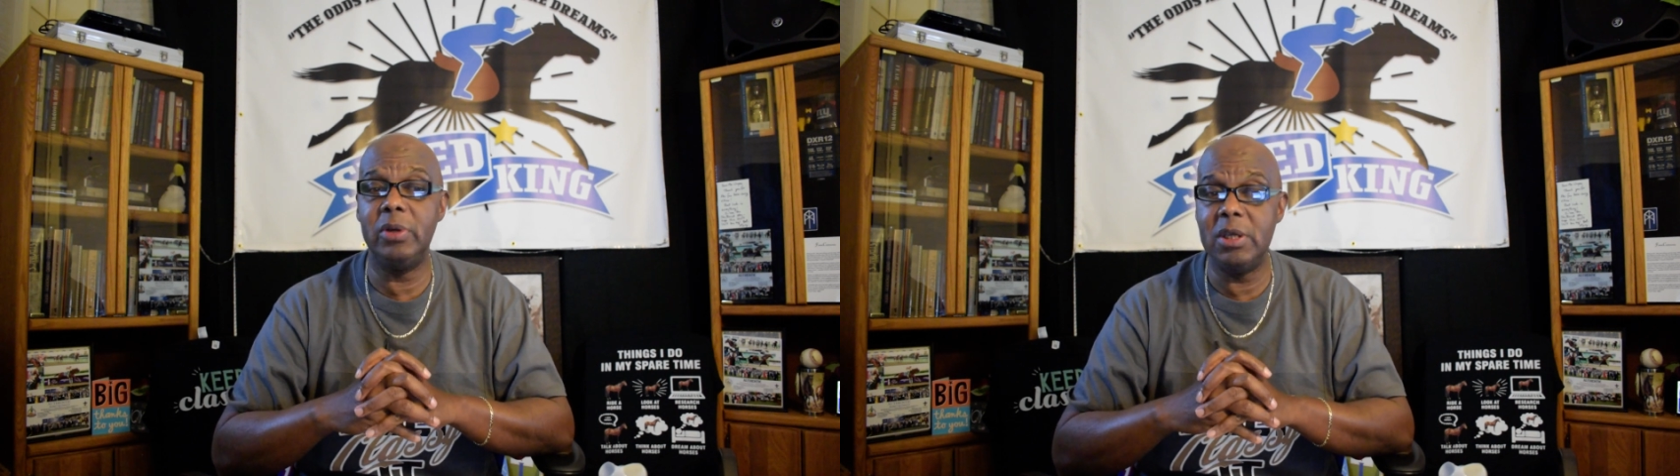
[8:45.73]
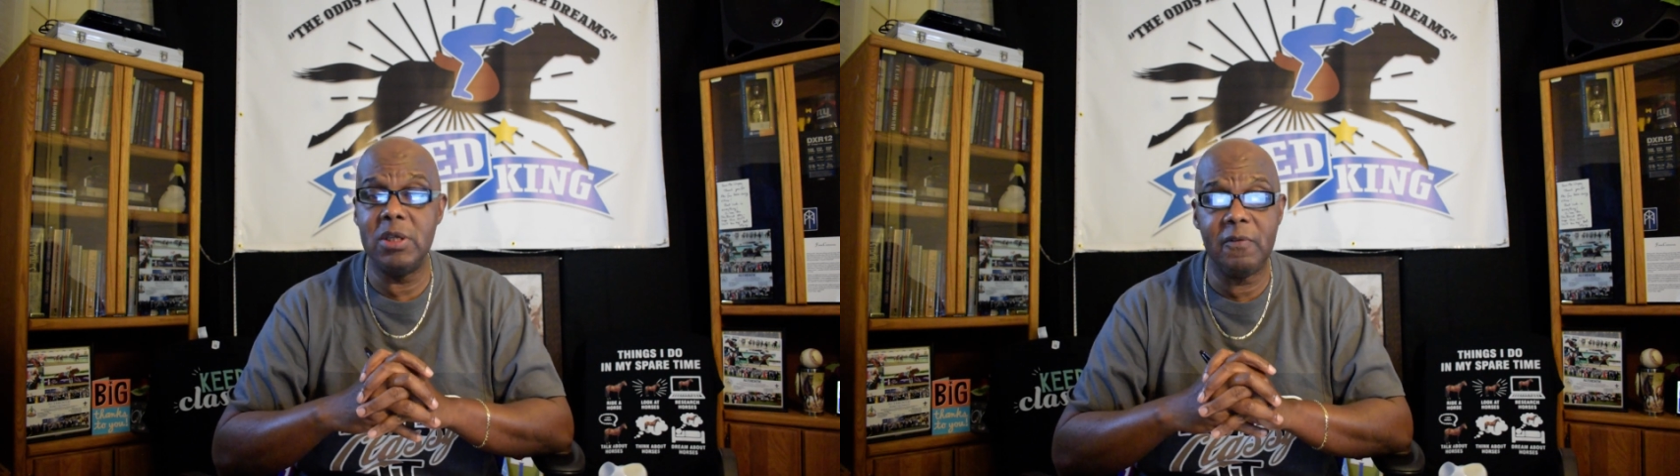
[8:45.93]

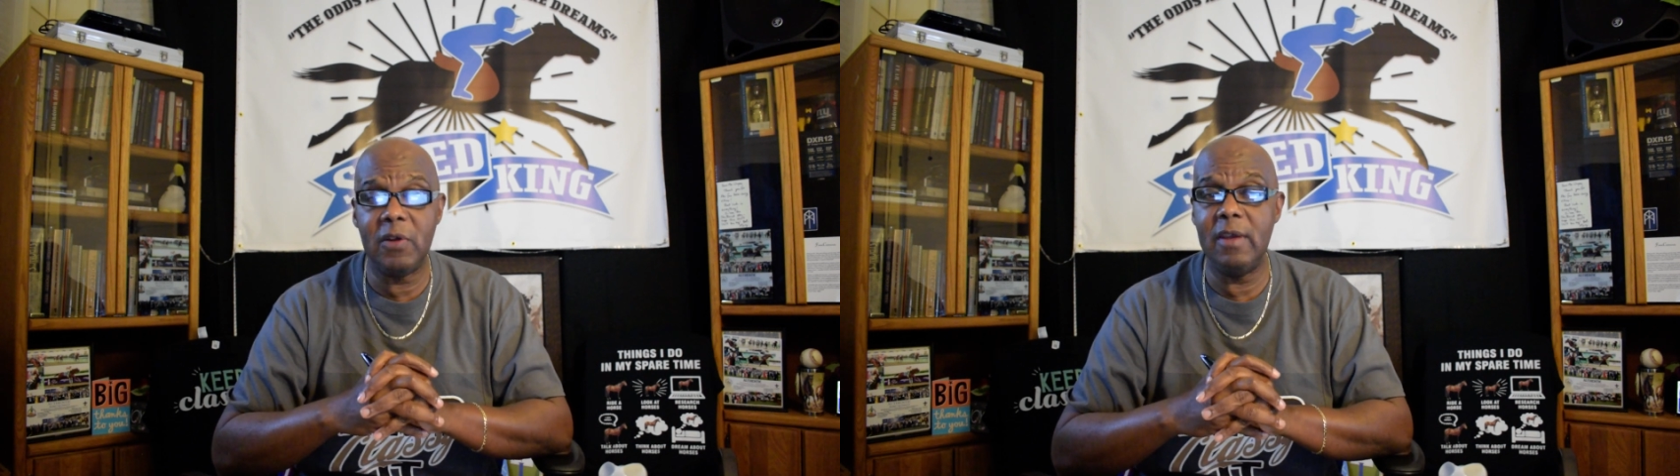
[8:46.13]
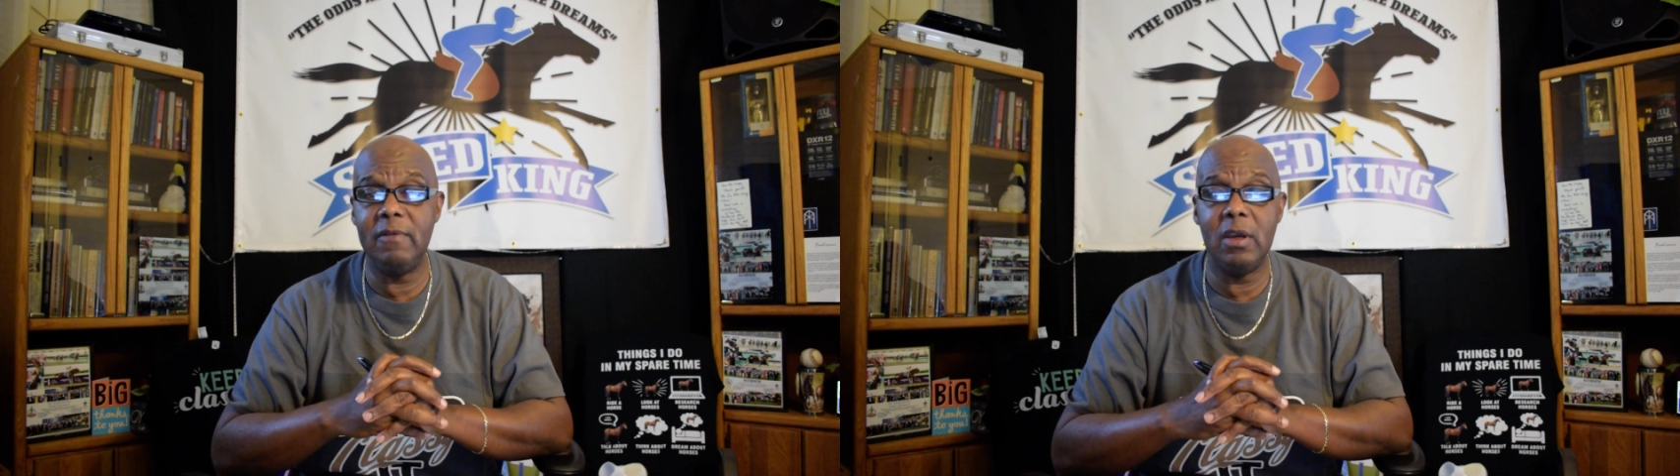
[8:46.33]
It is
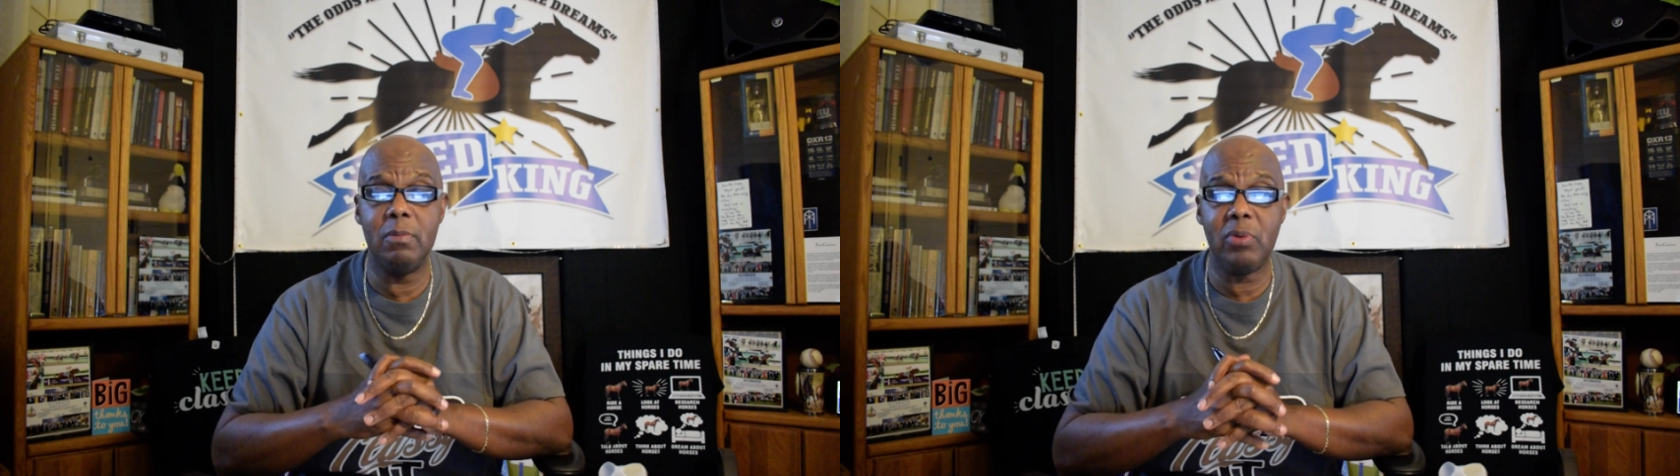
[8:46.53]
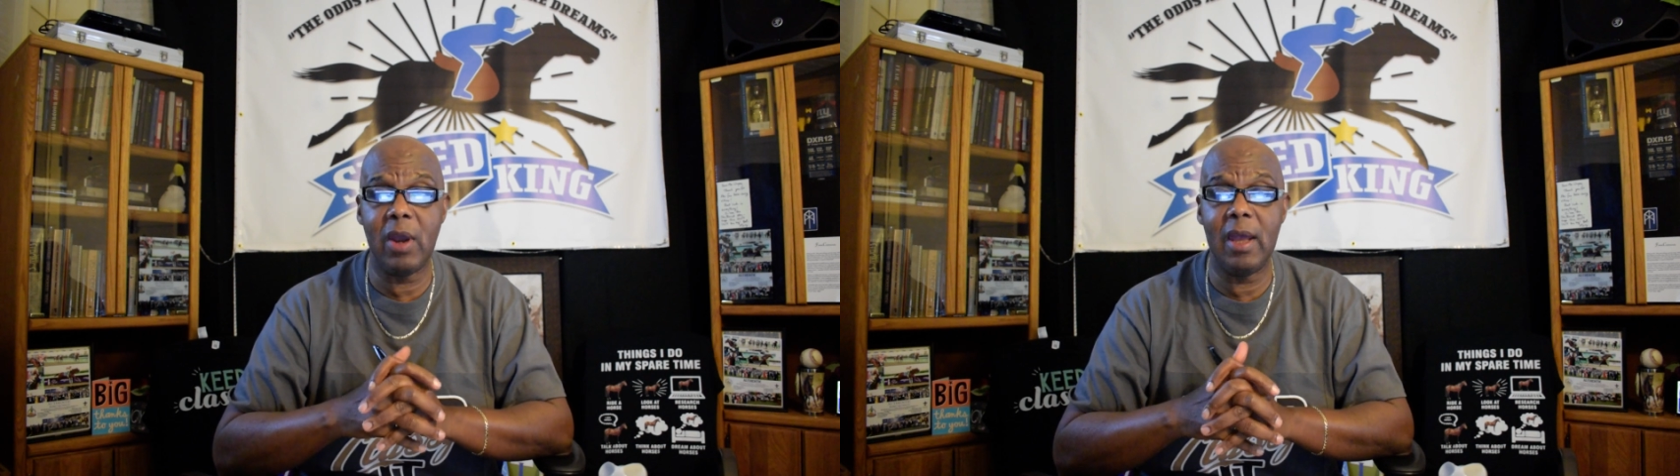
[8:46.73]
Flavian
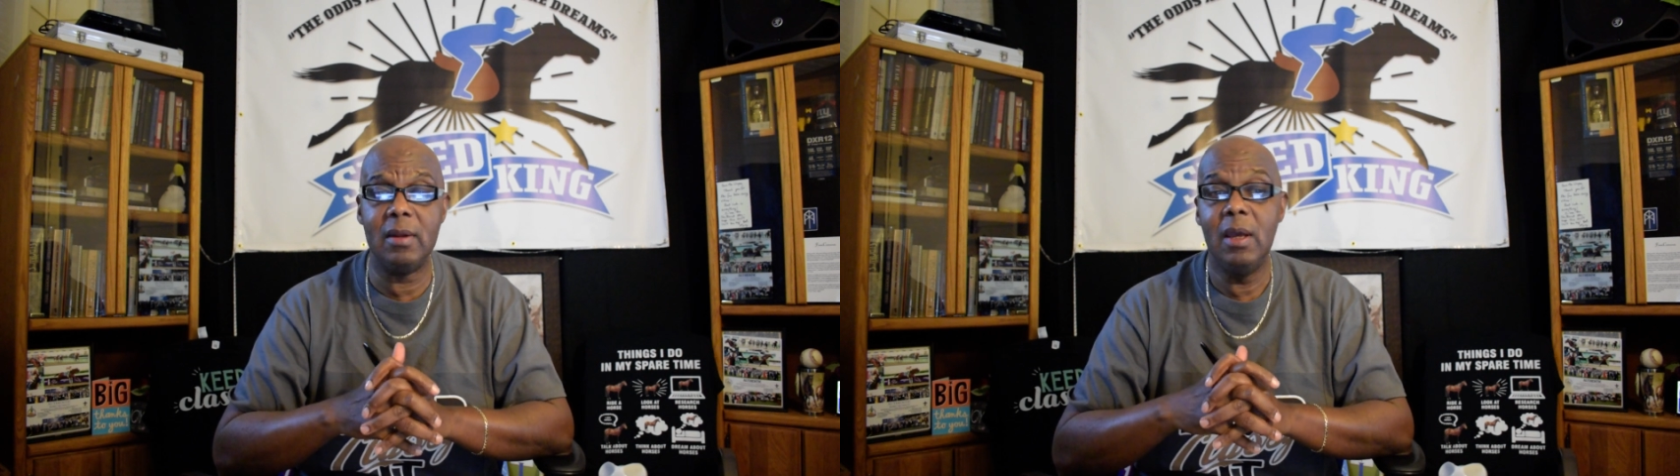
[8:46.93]
Pratt.